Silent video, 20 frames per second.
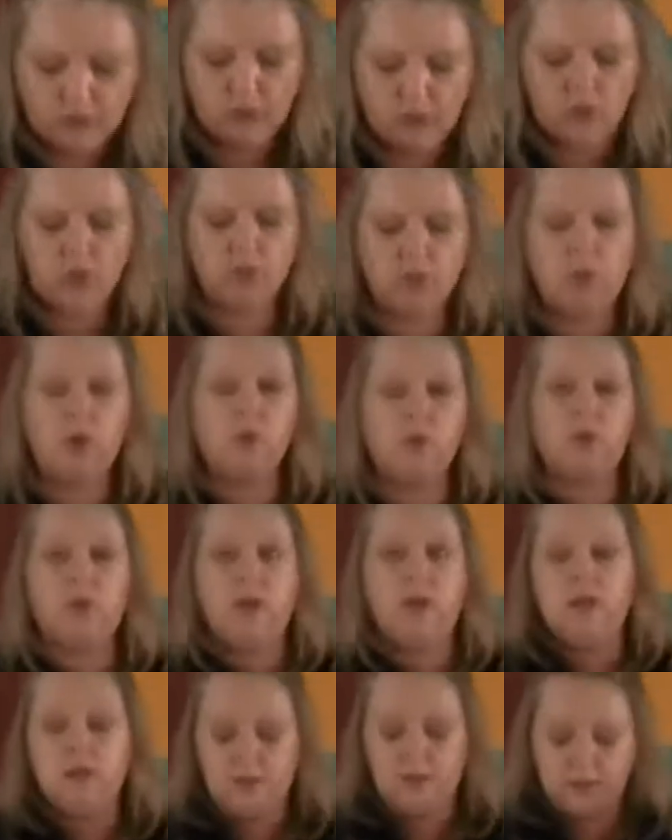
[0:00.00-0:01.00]
on your
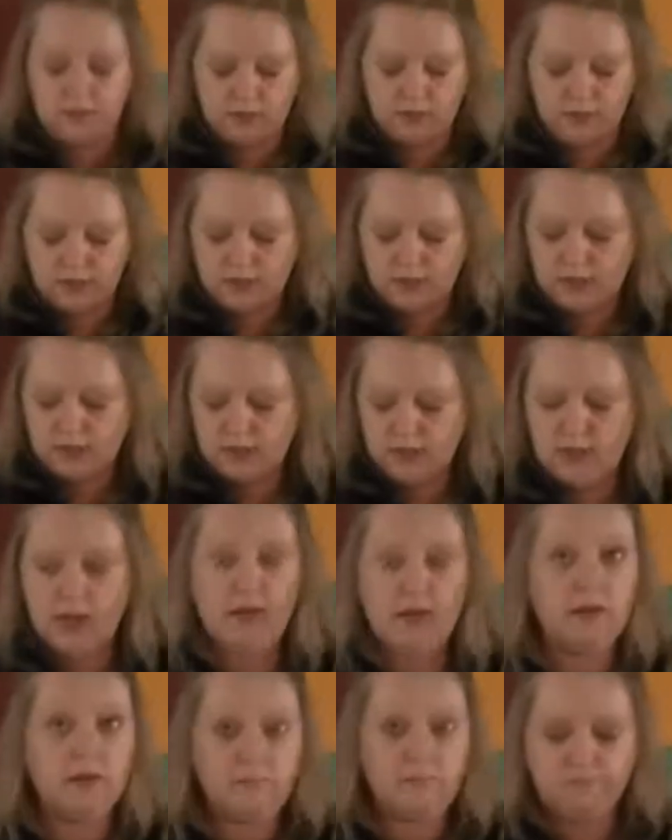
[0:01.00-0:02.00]
rotary
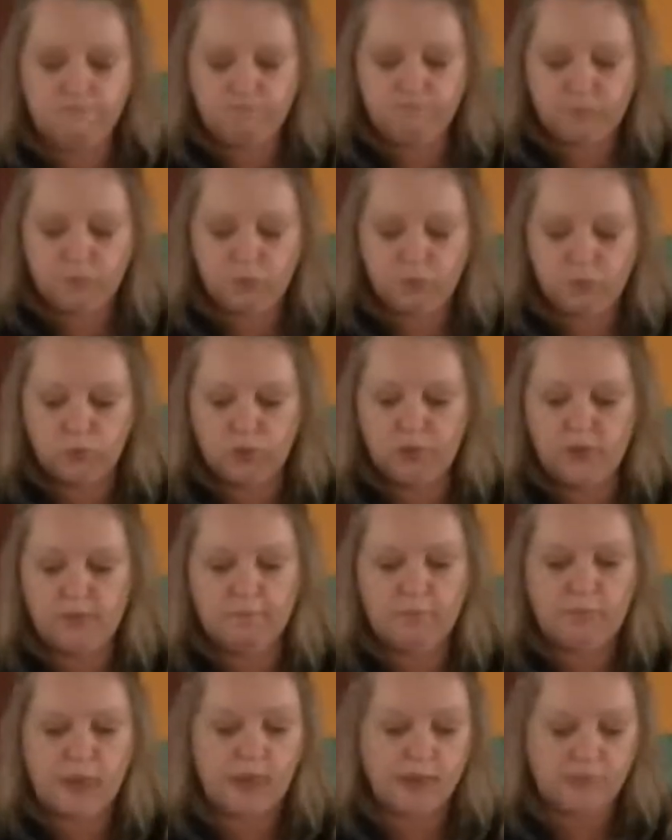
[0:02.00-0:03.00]
cutter, ruler,
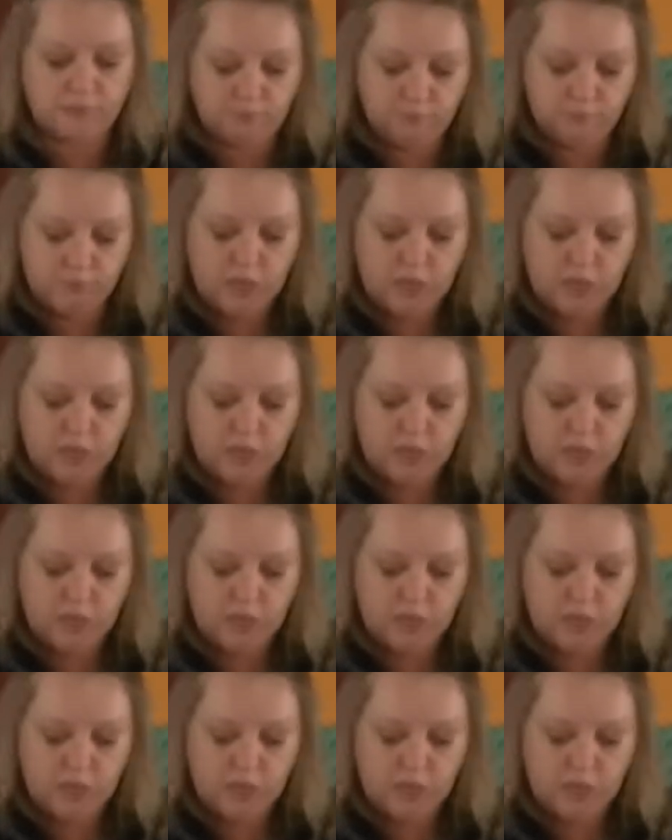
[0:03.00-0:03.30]
mat,